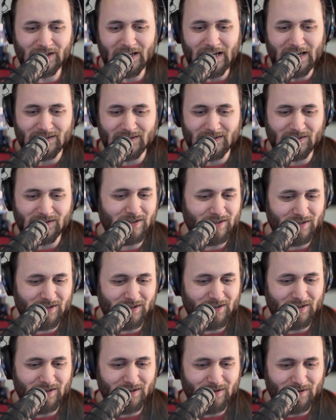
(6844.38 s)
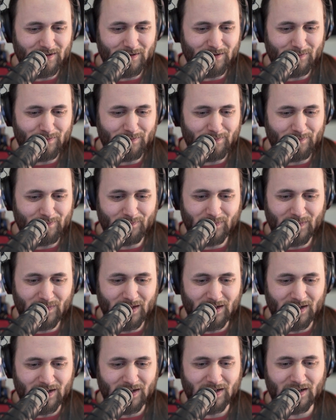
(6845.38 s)
that's
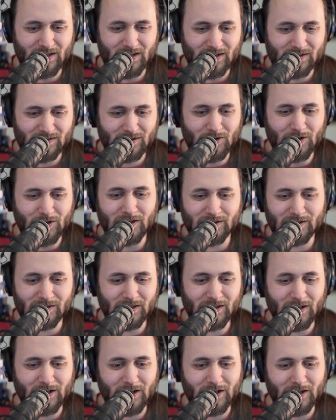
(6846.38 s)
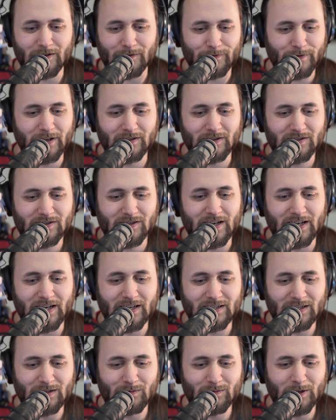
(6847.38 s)
is causing a lot of anxiety,